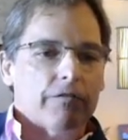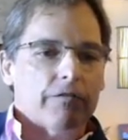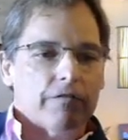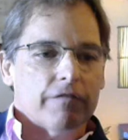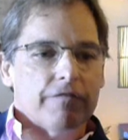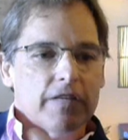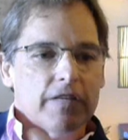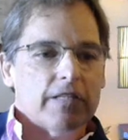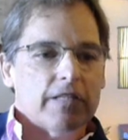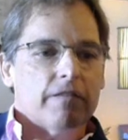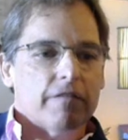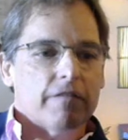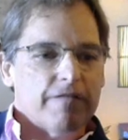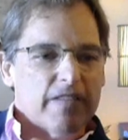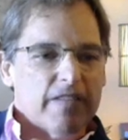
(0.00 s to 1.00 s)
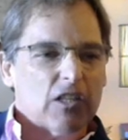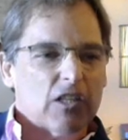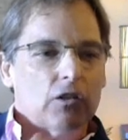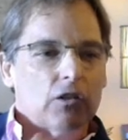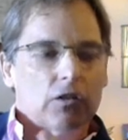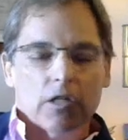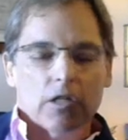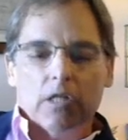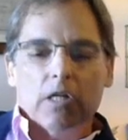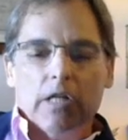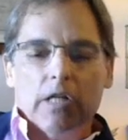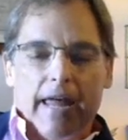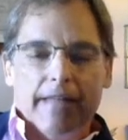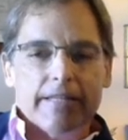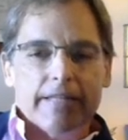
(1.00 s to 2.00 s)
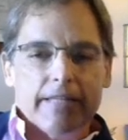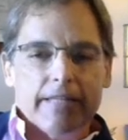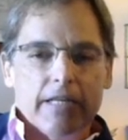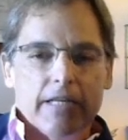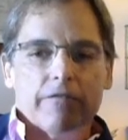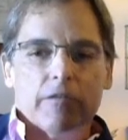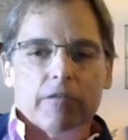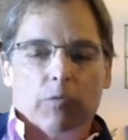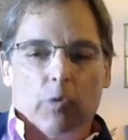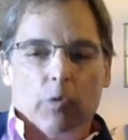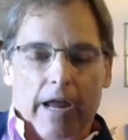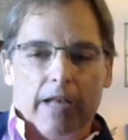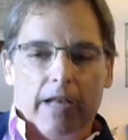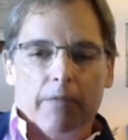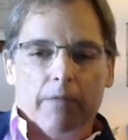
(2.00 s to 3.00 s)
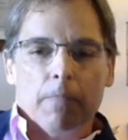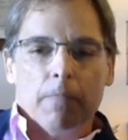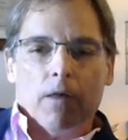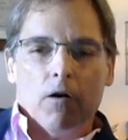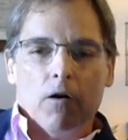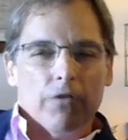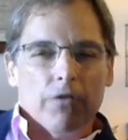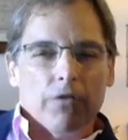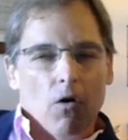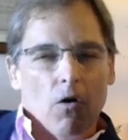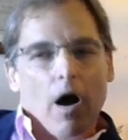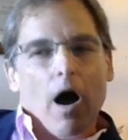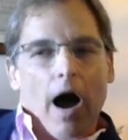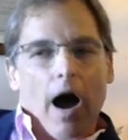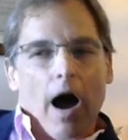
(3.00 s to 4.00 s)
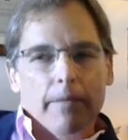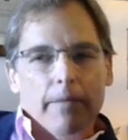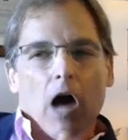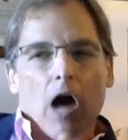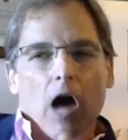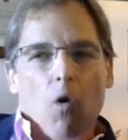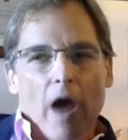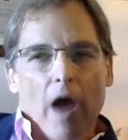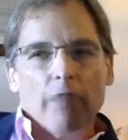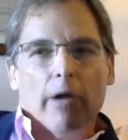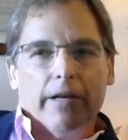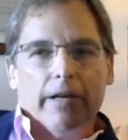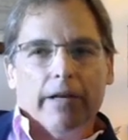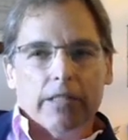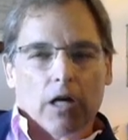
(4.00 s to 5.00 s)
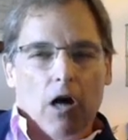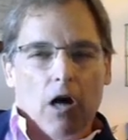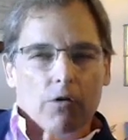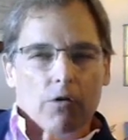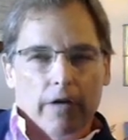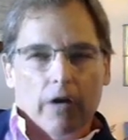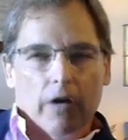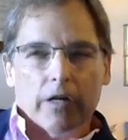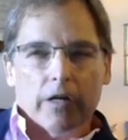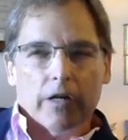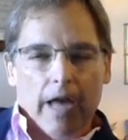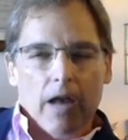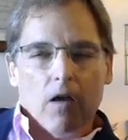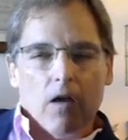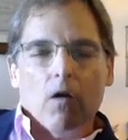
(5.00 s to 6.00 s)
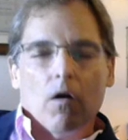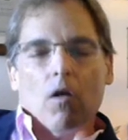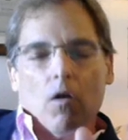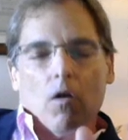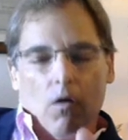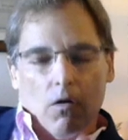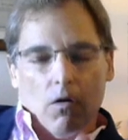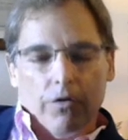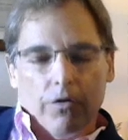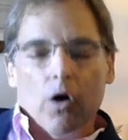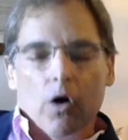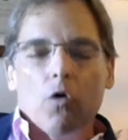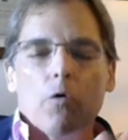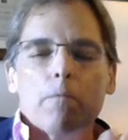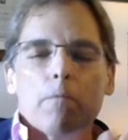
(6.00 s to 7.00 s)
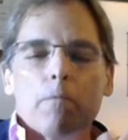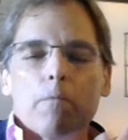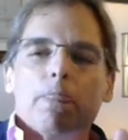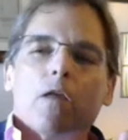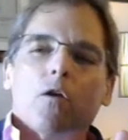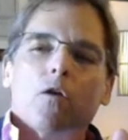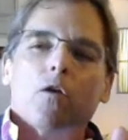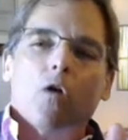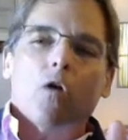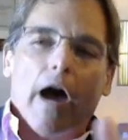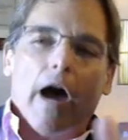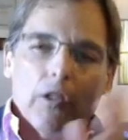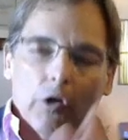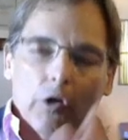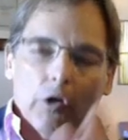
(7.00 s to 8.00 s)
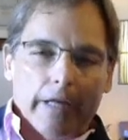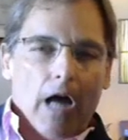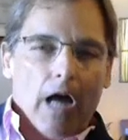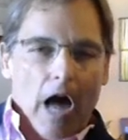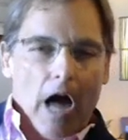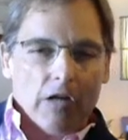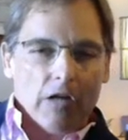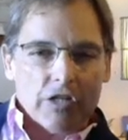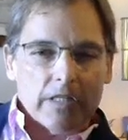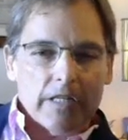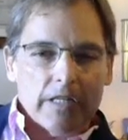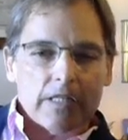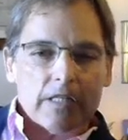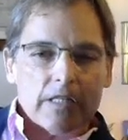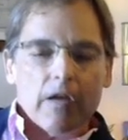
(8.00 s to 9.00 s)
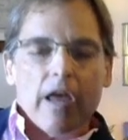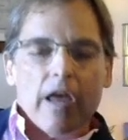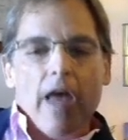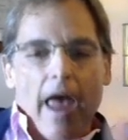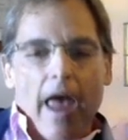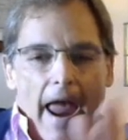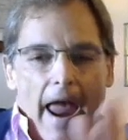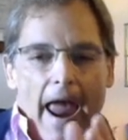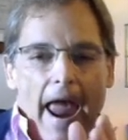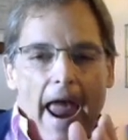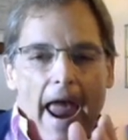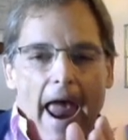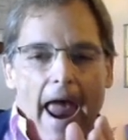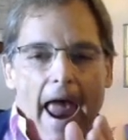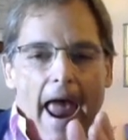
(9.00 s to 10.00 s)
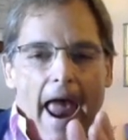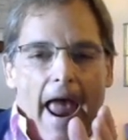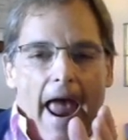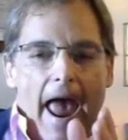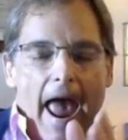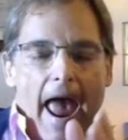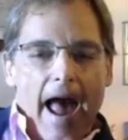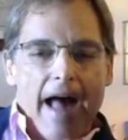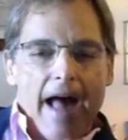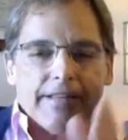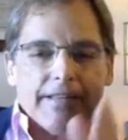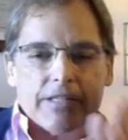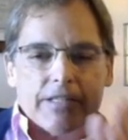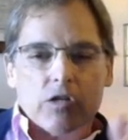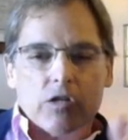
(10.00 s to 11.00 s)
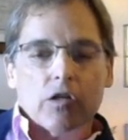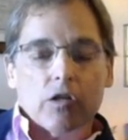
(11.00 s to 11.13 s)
the physical entity of the brain. Although I'm not quite ready to go there yet, although I look at consciousness as